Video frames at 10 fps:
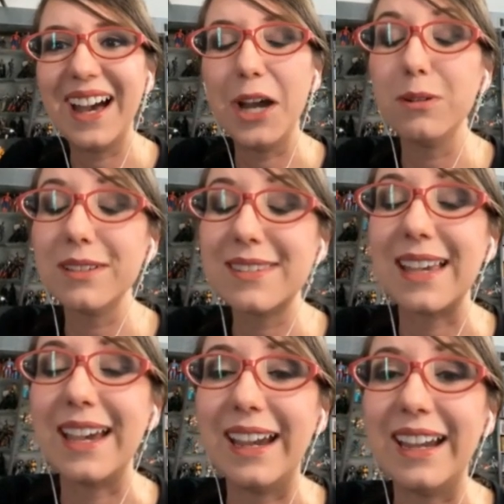I would
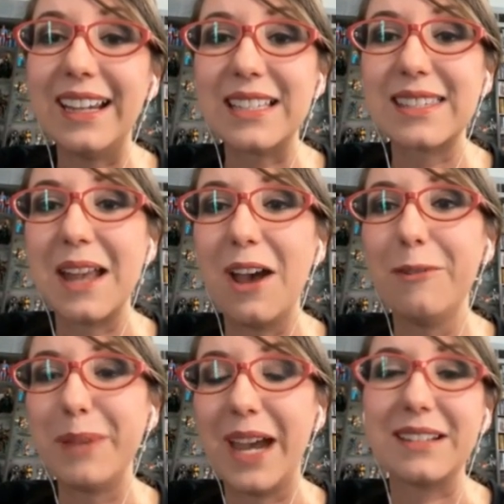say it's
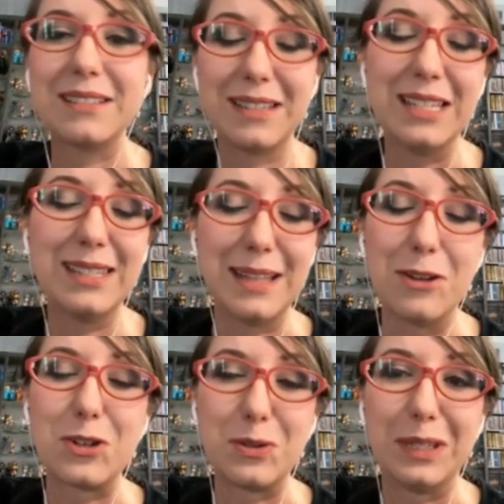down
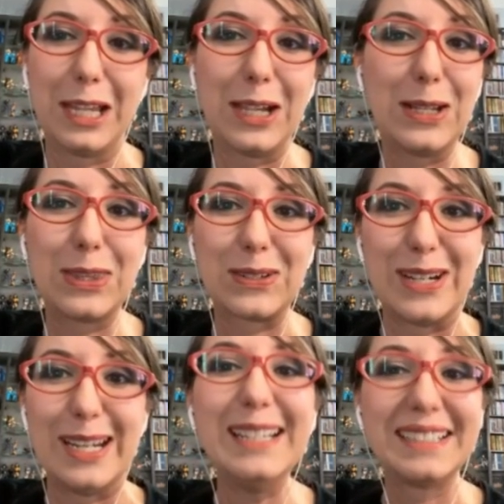to like a
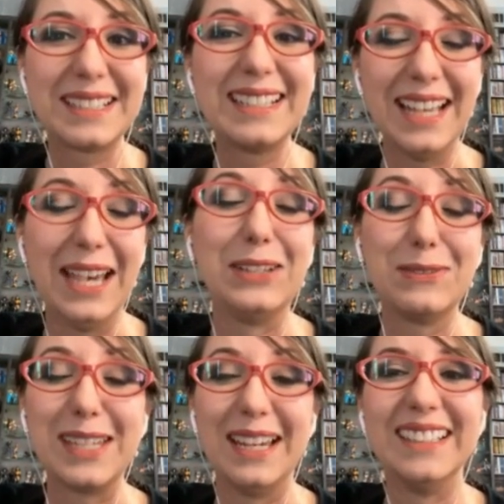3 out
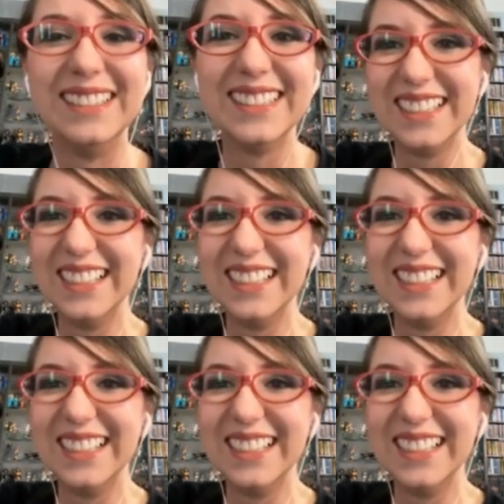of 10.